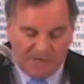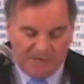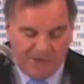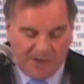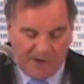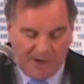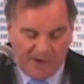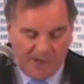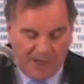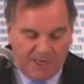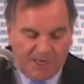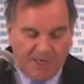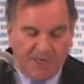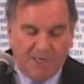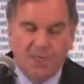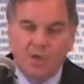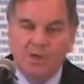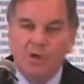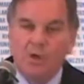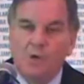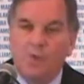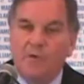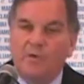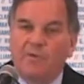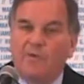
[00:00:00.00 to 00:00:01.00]
funding
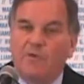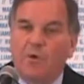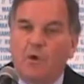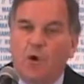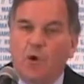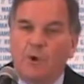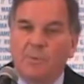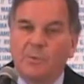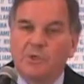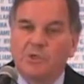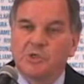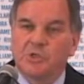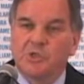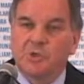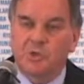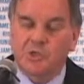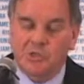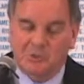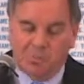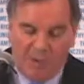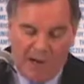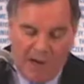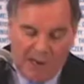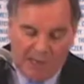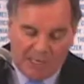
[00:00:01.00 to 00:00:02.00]
reform as soon
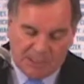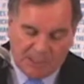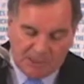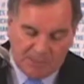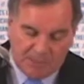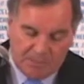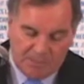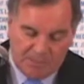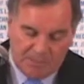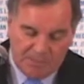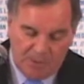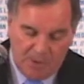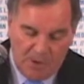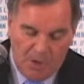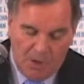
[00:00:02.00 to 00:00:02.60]
as possible,